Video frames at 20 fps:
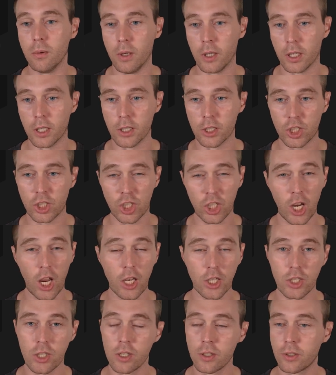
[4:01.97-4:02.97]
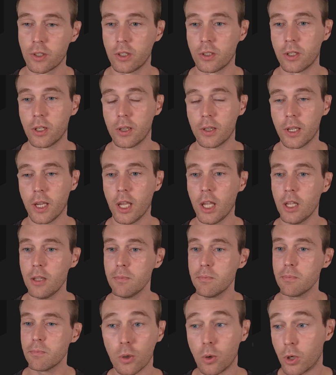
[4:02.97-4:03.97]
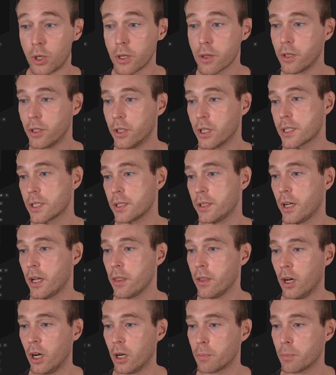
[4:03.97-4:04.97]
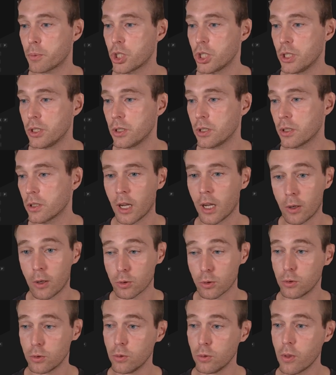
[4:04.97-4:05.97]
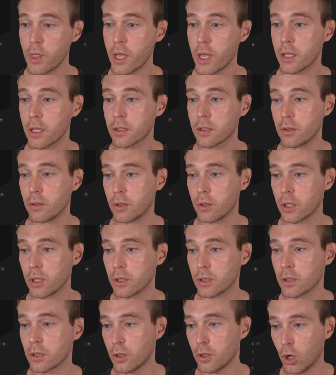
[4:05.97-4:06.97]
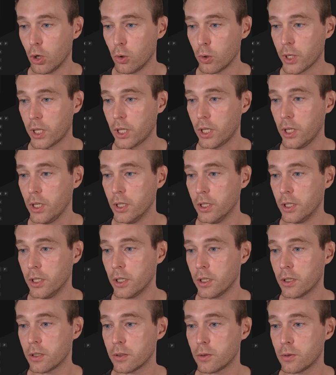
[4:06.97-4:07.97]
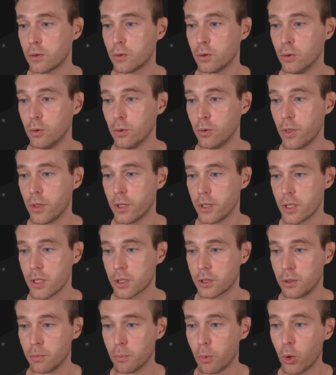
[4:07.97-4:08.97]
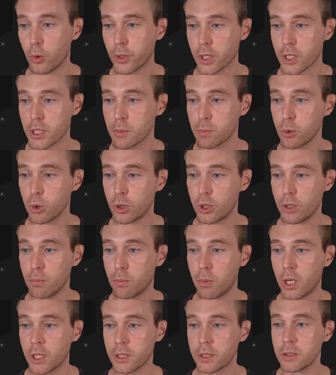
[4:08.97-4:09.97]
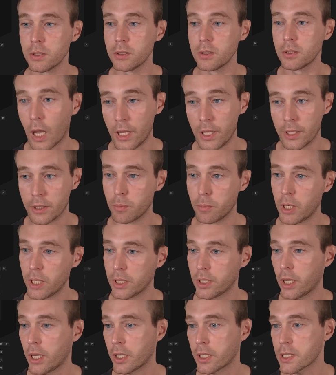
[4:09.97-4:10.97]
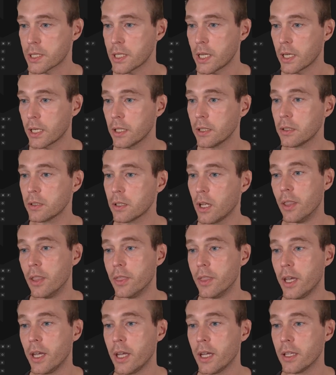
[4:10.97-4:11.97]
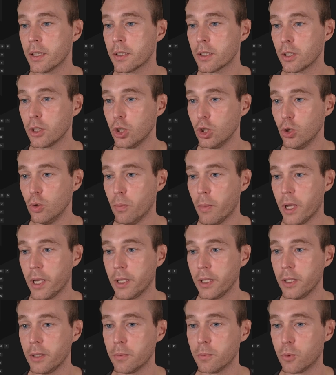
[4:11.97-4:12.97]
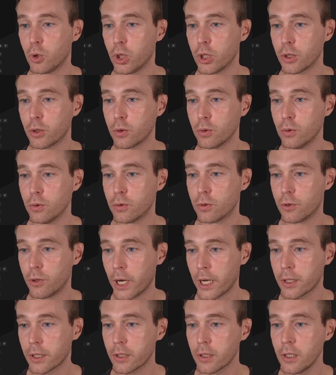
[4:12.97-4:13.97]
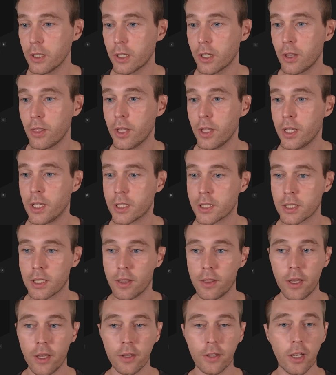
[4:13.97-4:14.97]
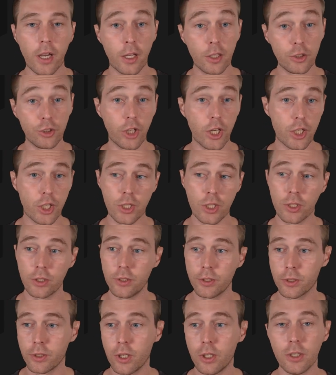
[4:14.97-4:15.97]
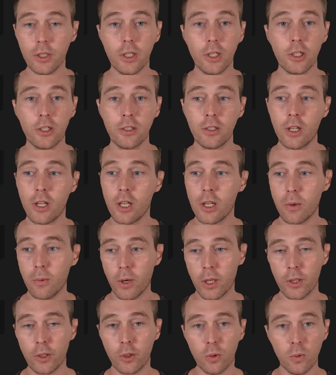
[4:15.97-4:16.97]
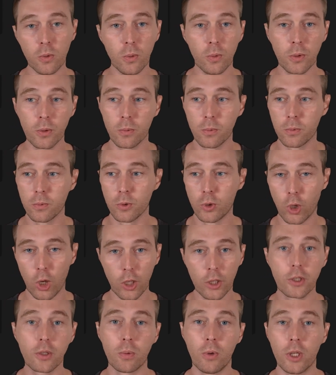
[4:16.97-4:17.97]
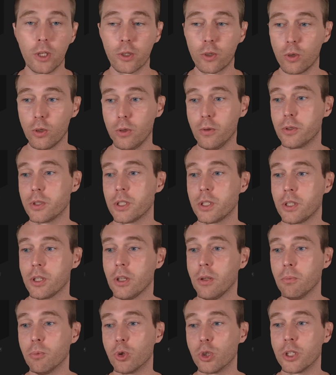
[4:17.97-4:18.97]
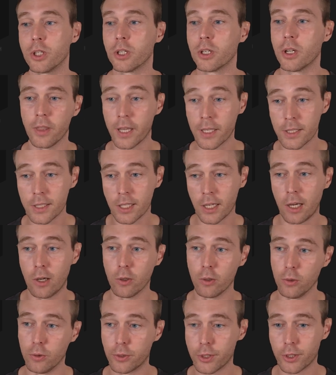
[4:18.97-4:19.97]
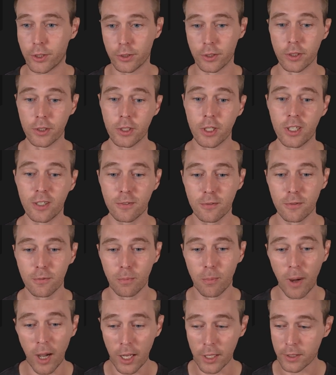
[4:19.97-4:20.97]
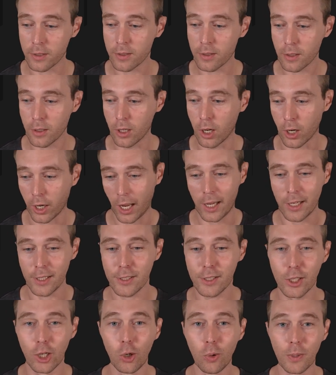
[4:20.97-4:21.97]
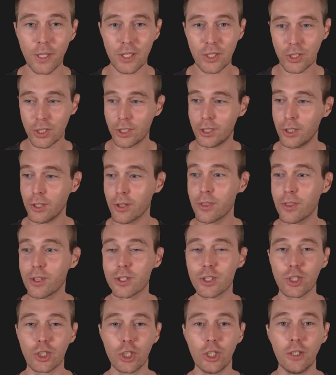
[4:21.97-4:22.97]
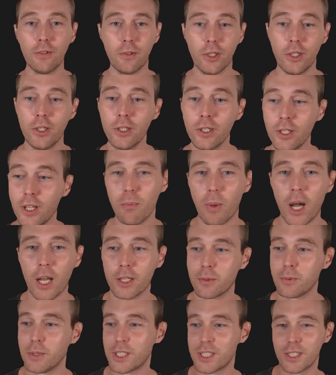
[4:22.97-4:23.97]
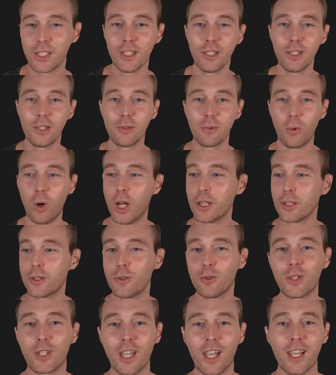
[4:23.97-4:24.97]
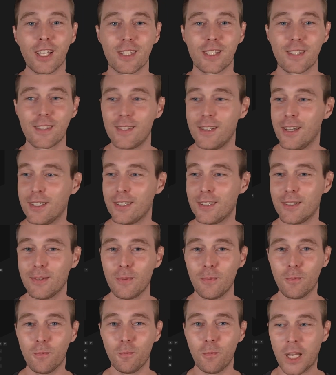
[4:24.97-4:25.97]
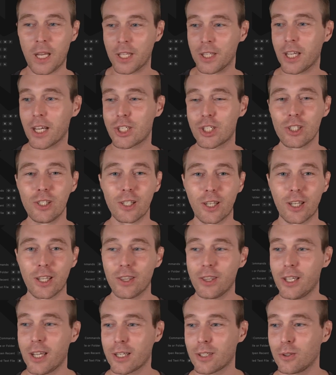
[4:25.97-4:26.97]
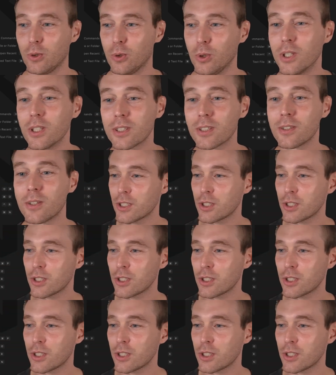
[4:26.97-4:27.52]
We can change the tunnel name, or there is another option how to do that. You can go here to this Remote Explorer button, and it may take a second. And then you may want to right click on this and then unregister tunnel when you don't want to use it anymore. That's how you turn it off. But okay, so we started the server, but we still want to test that we can actually connect to it.